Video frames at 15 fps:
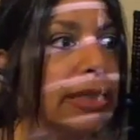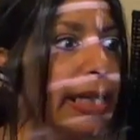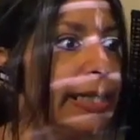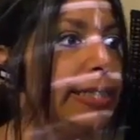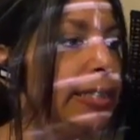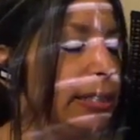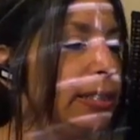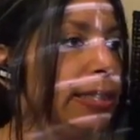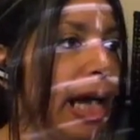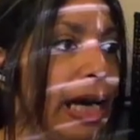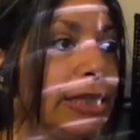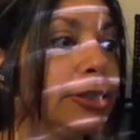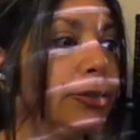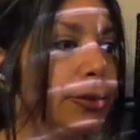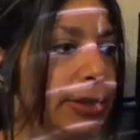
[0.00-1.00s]
than
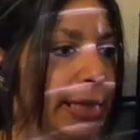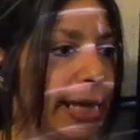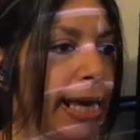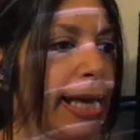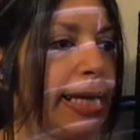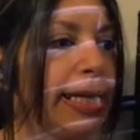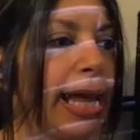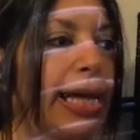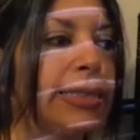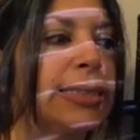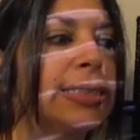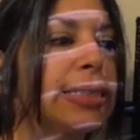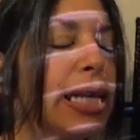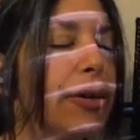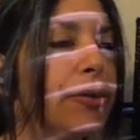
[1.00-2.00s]
not using it.
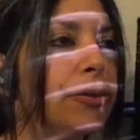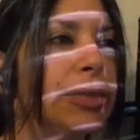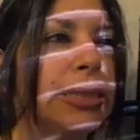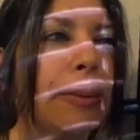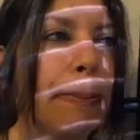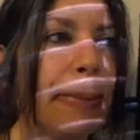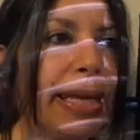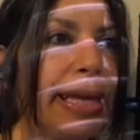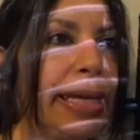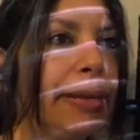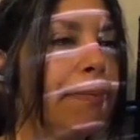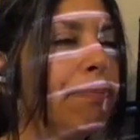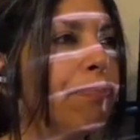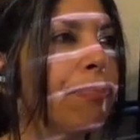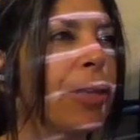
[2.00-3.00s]
And so to
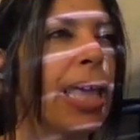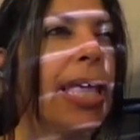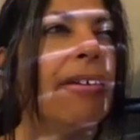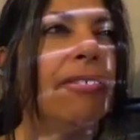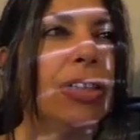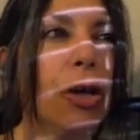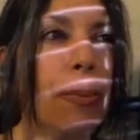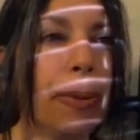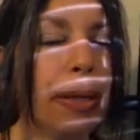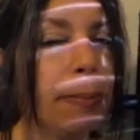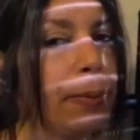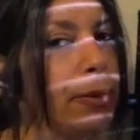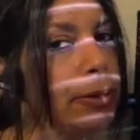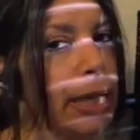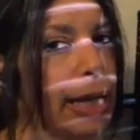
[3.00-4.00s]
me, even though
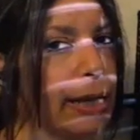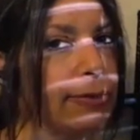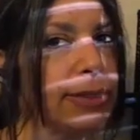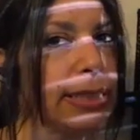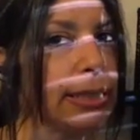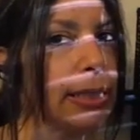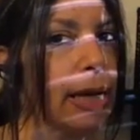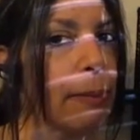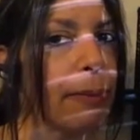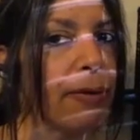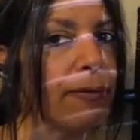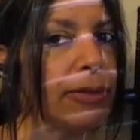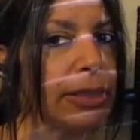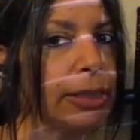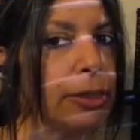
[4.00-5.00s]
people, like I've seen a couple
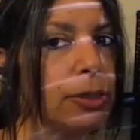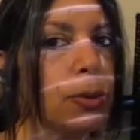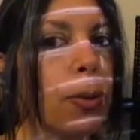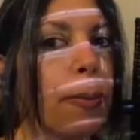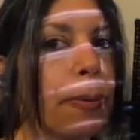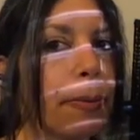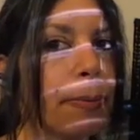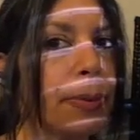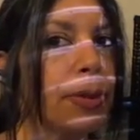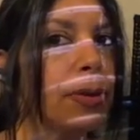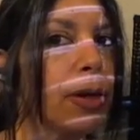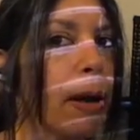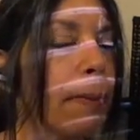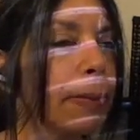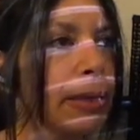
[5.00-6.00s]
of videos where
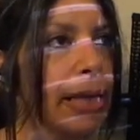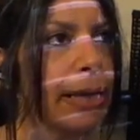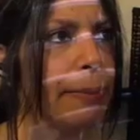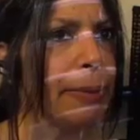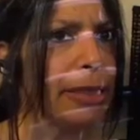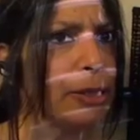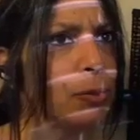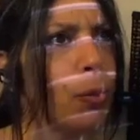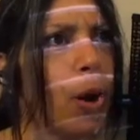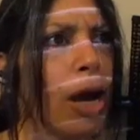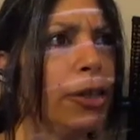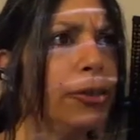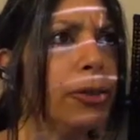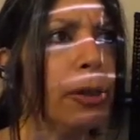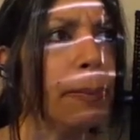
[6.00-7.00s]
people complain because
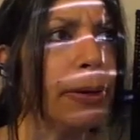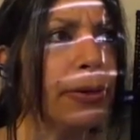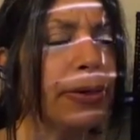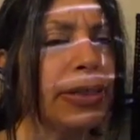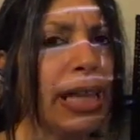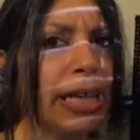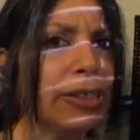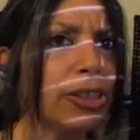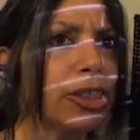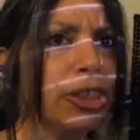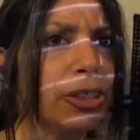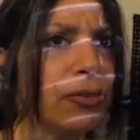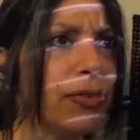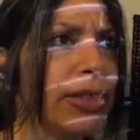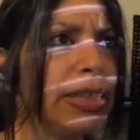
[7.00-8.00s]
why are you comparing the
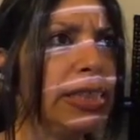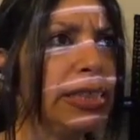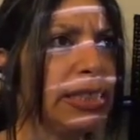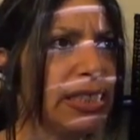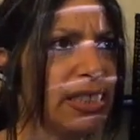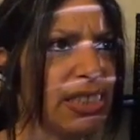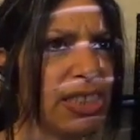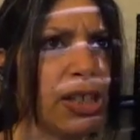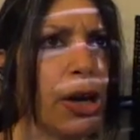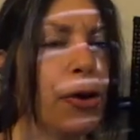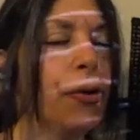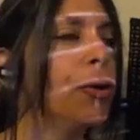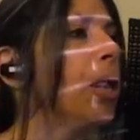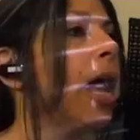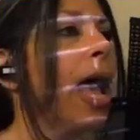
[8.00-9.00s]
LG3 to the
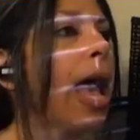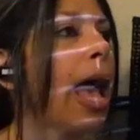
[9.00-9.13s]
Note